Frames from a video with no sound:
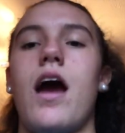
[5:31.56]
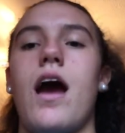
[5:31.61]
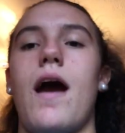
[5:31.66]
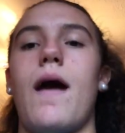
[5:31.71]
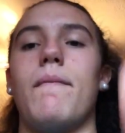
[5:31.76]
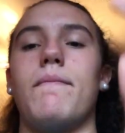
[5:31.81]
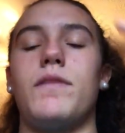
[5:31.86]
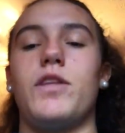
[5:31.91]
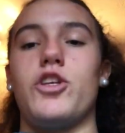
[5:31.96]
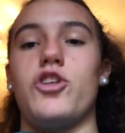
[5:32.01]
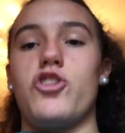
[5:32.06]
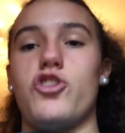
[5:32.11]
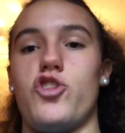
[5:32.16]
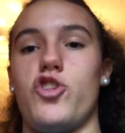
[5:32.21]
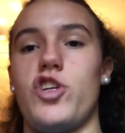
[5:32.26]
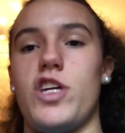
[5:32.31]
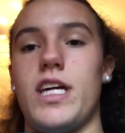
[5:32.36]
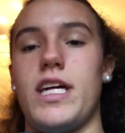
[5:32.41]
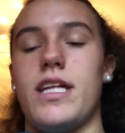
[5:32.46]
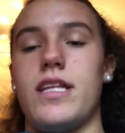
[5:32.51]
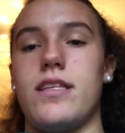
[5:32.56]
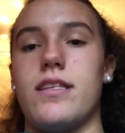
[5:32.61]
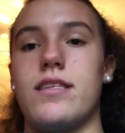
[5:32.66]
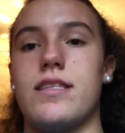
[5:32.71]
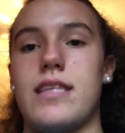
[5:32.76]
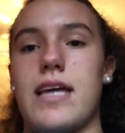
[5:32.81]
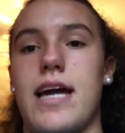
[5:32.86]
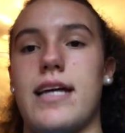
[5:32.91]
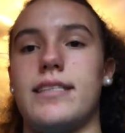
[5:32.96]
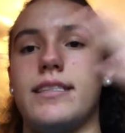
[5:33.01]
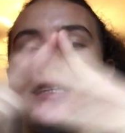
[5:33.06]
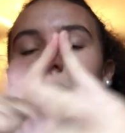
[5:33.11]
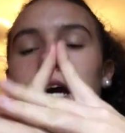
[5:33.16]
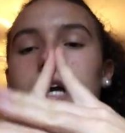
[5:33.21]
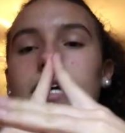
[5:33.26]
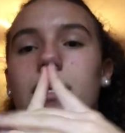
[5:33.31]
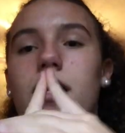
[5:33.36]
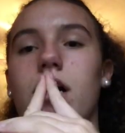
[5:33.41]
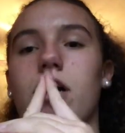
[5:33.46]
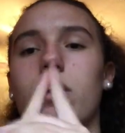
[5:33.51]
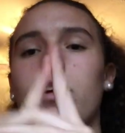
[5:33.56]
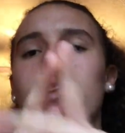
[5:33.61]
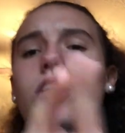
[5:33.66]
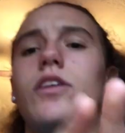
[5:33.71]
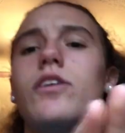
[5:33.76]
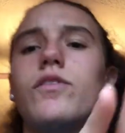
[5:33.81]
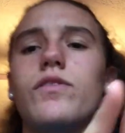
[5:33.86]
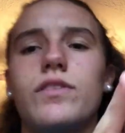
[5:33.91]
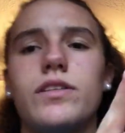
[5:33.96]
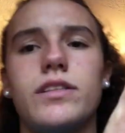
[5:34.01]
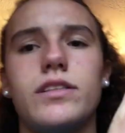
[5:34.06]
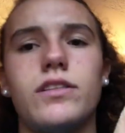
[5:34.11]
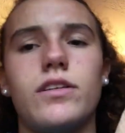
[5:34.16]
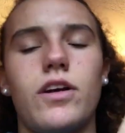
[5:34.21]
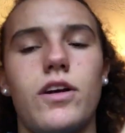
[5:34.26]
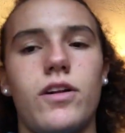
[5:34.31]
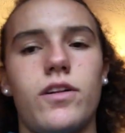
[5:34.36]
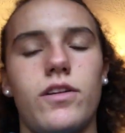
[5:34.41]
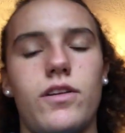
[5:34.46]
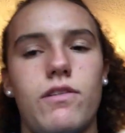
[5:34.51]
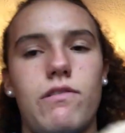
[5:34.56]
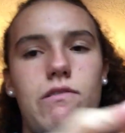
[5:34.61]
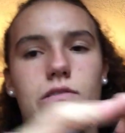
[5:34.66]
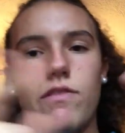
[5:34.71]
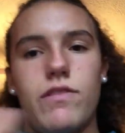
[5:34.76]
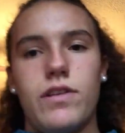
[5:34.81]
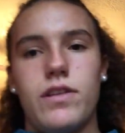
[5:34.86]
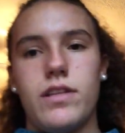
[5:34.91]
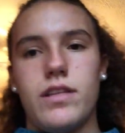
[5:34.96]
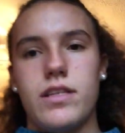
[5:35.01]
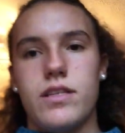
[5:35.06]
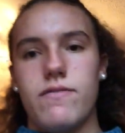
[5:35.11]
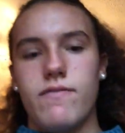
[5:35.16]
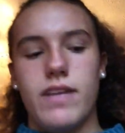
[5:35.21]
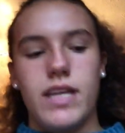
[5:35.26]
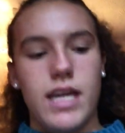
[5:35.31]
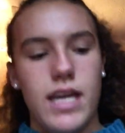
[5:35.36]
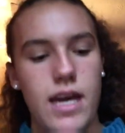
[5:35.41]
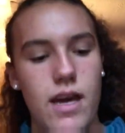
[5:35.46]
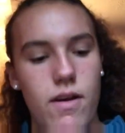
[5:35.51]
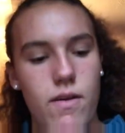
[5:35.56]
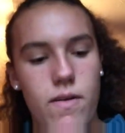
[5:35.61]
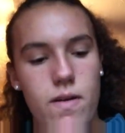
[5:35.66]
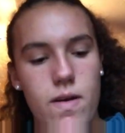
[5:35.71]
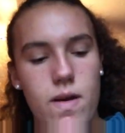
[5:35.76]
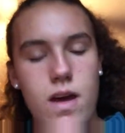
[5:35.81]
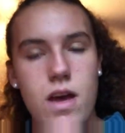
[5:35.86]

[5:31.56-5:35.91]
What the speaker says: the jeans that I got earlier on in this video.